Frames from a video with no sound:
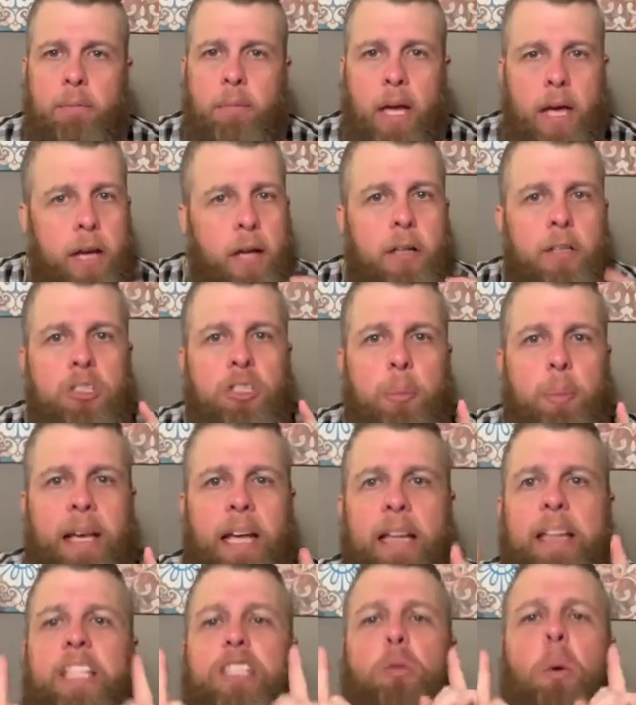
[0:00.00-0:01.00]

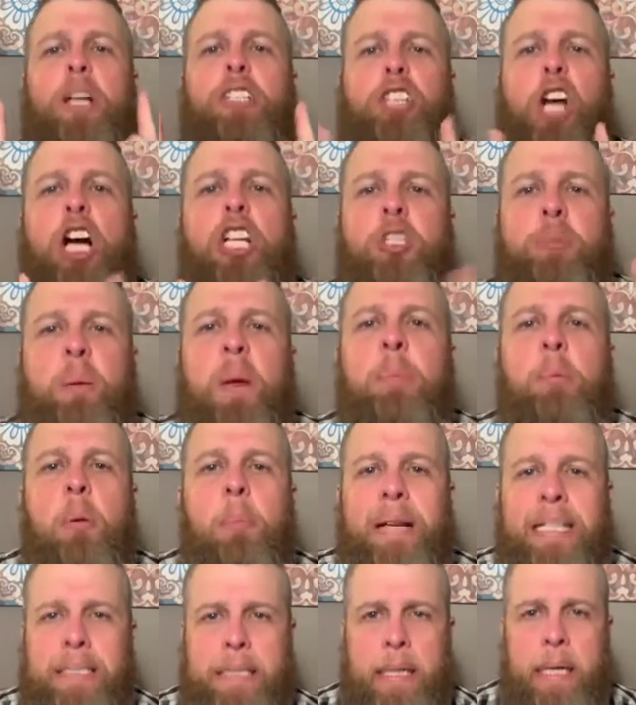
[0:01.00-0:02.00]
This is where church people
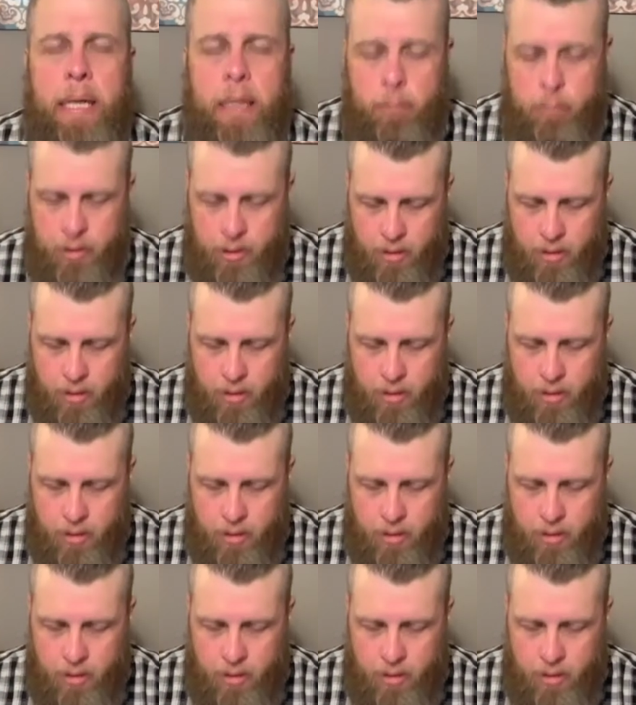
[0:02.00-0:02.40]
mess it up.